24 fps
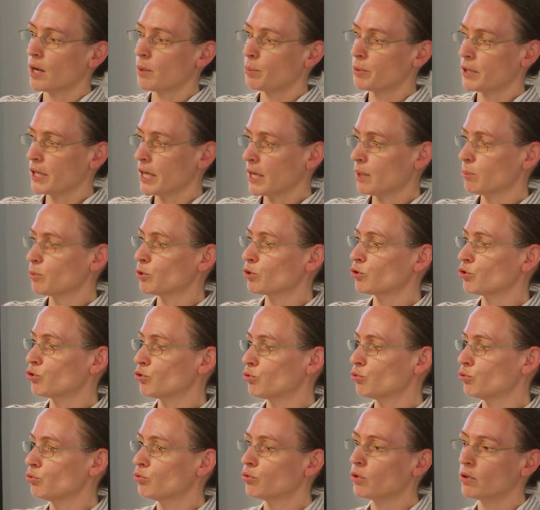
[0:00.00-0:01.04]
be able
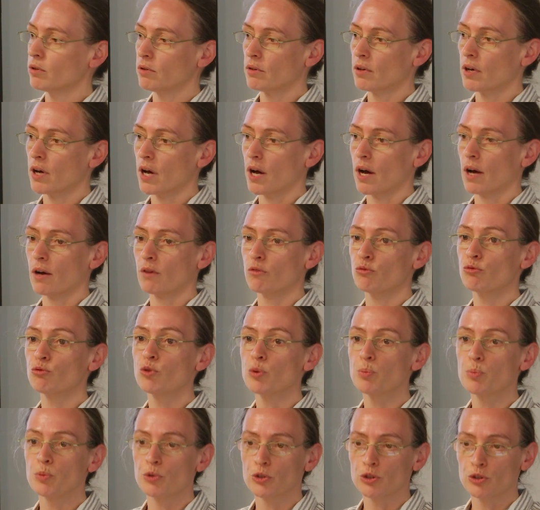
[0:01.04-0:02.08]
to
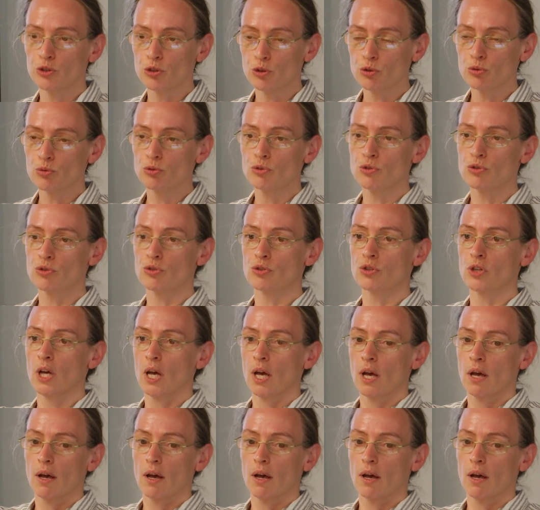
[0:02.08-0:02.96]
reproduce,